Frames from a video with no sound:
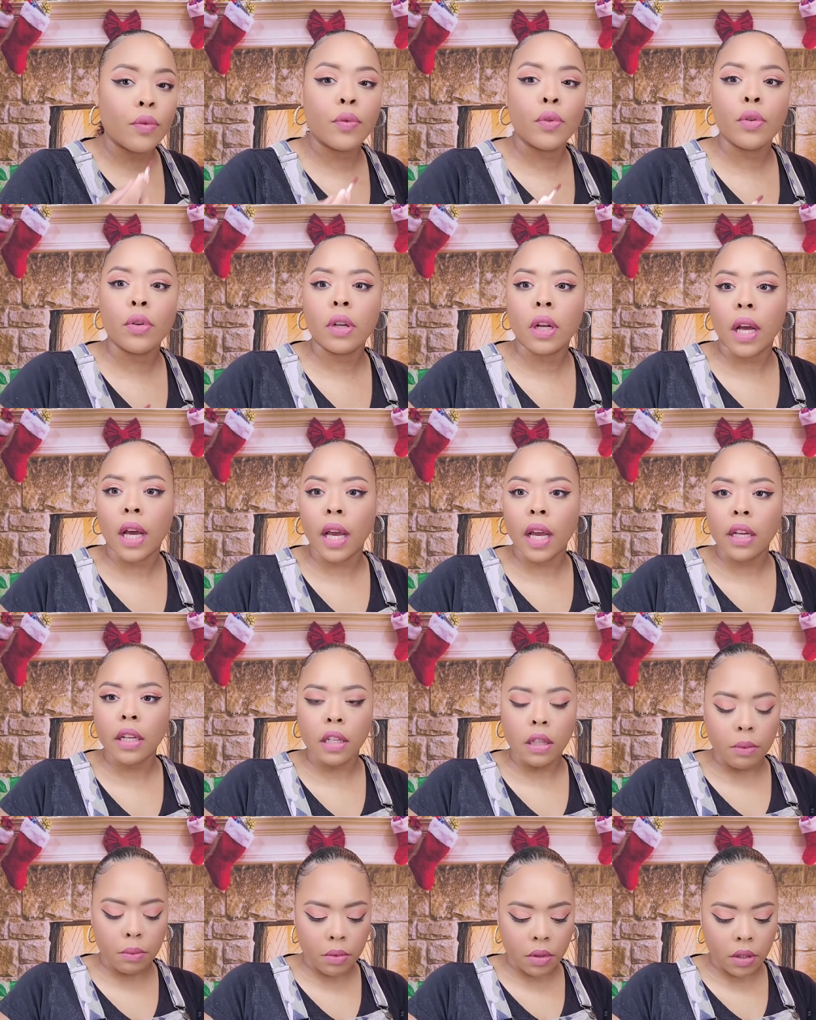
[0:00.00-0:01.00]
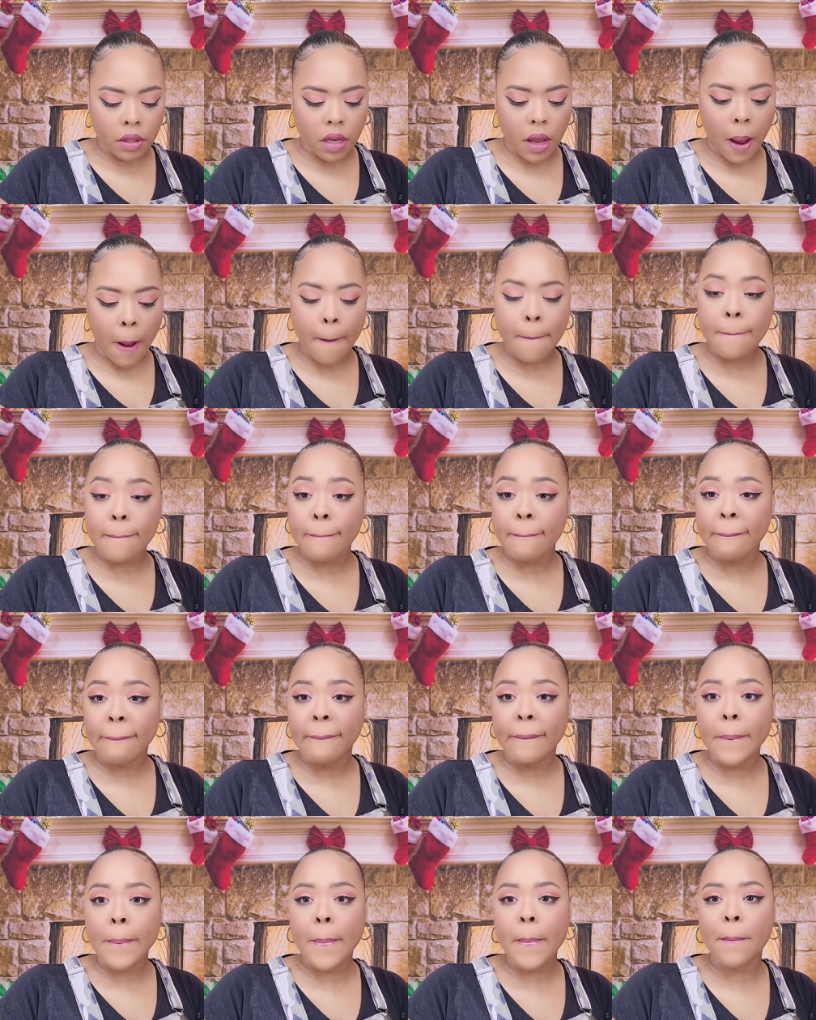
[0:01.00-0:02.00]
food items
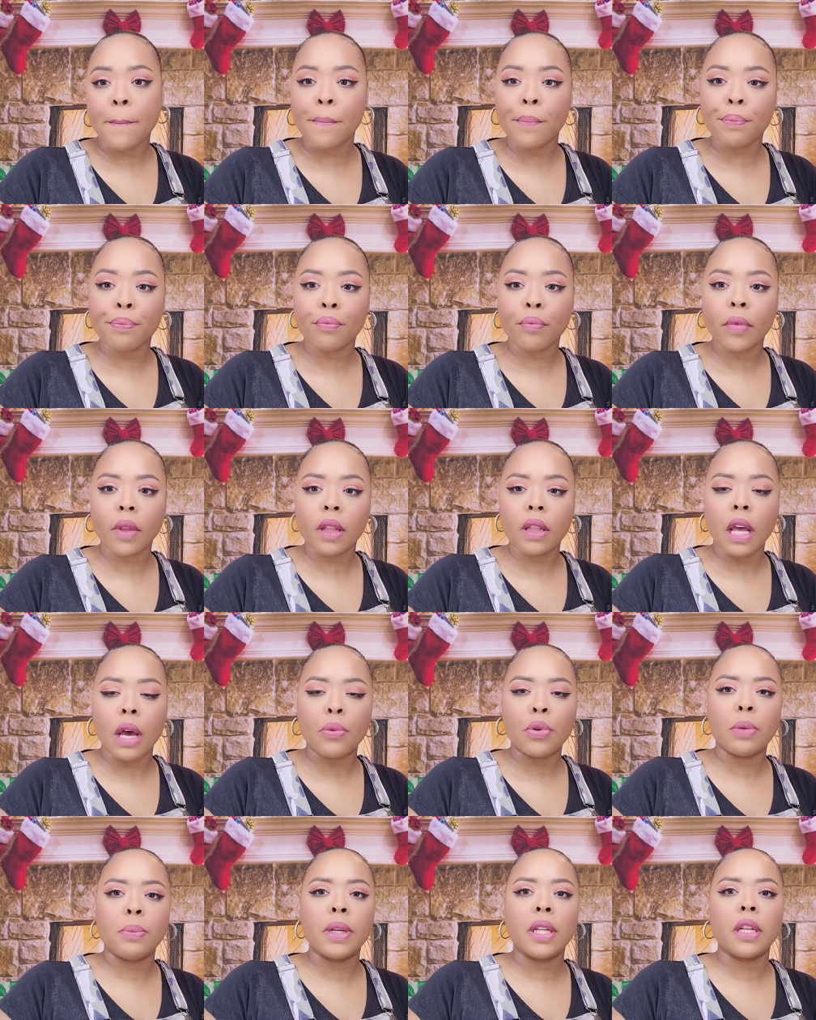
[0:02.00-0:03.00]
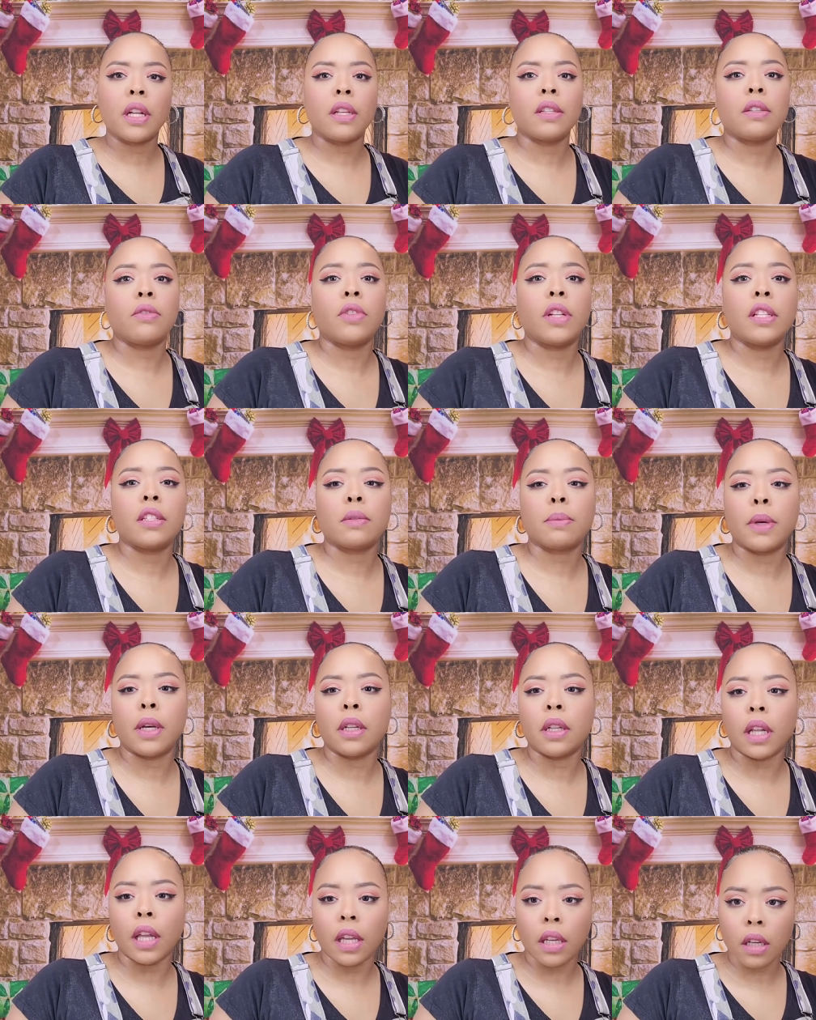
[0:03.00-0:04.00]
that would have been nice if they
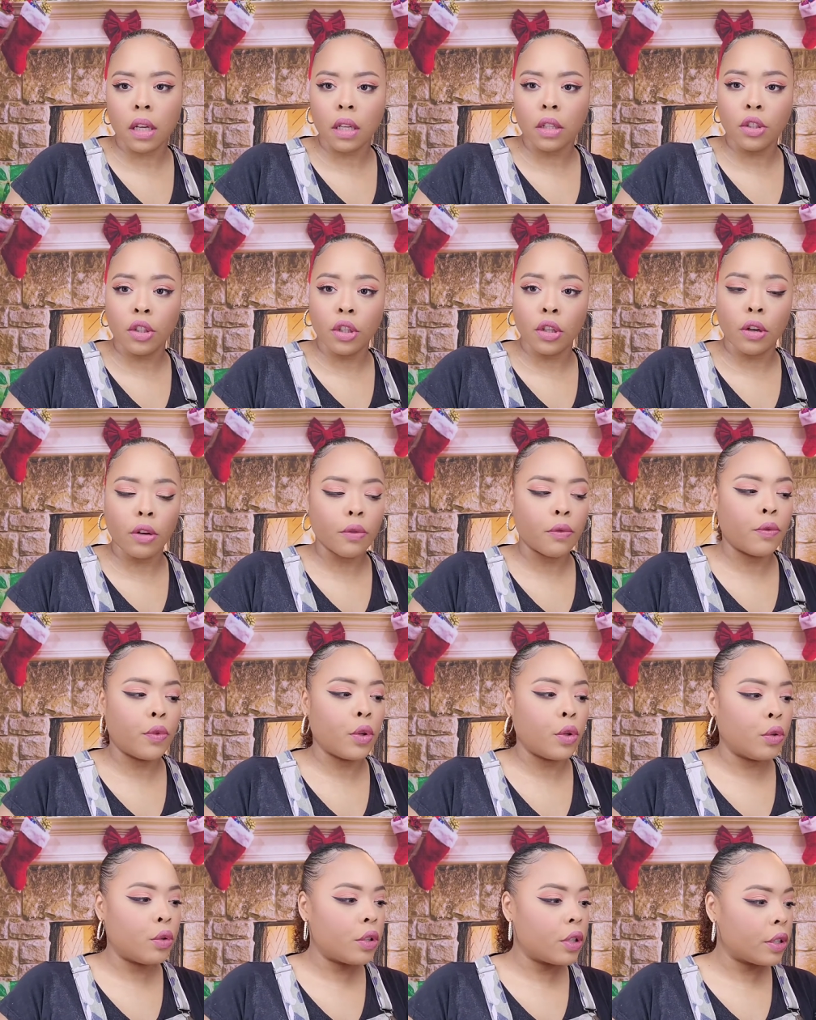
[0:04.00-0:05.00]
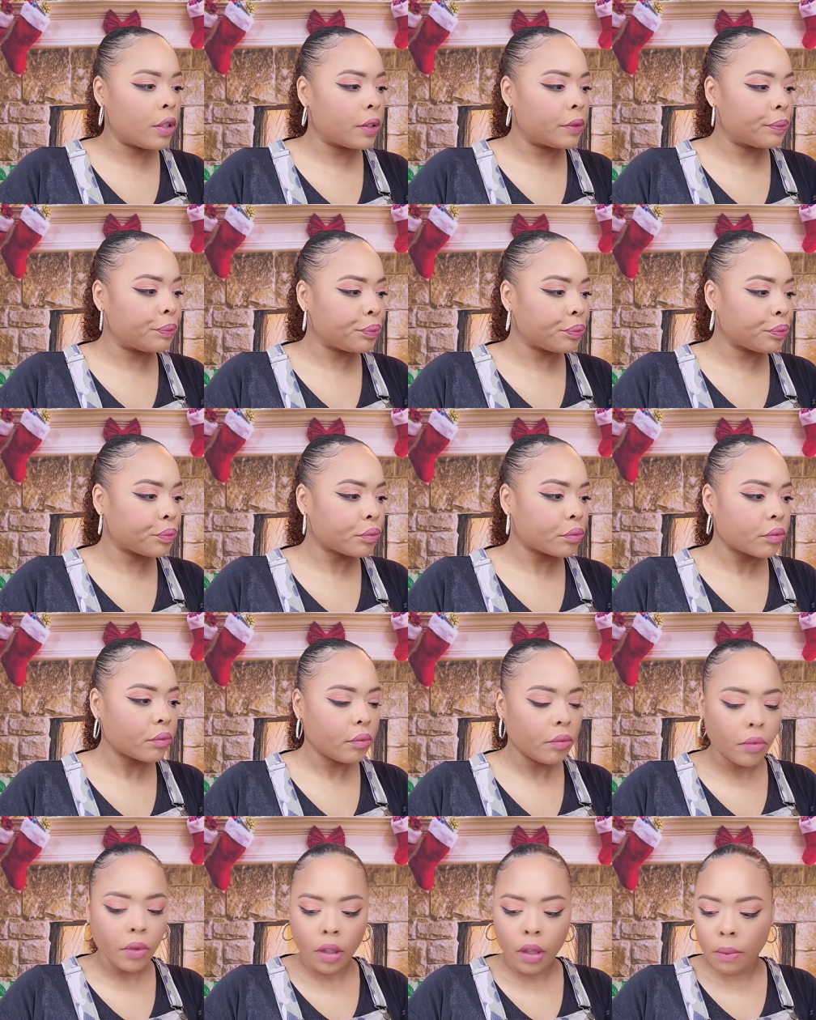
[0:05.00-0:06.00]
smelled like, you know, food,
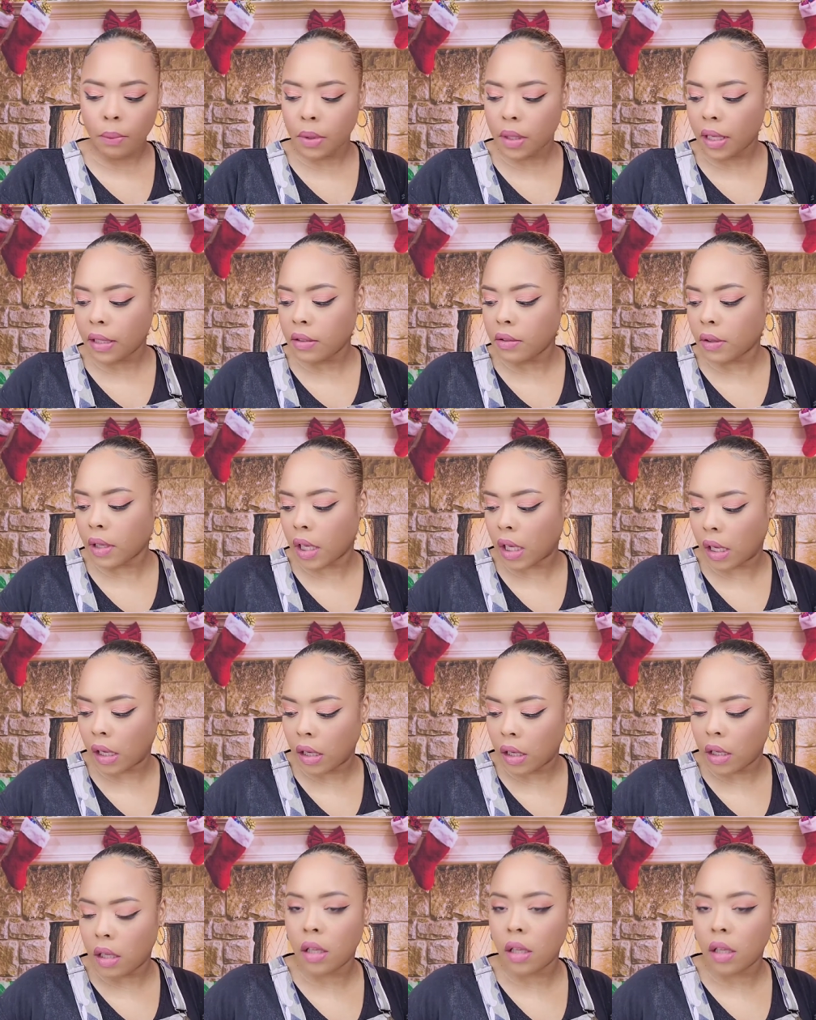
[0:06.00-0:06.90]
but that's okay.